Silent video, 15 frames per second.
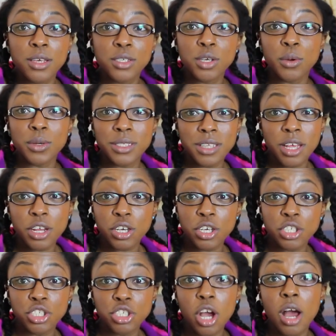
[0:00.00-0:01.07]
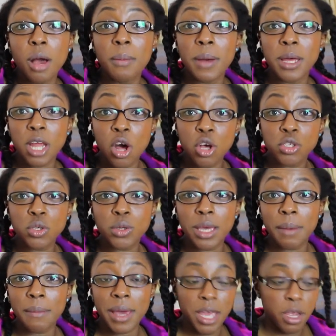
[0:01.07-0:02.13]
So it's done a good job. I also
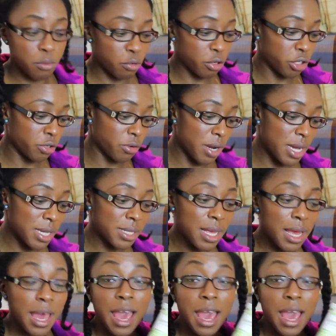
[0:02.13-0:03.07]
kept my hair moisturized.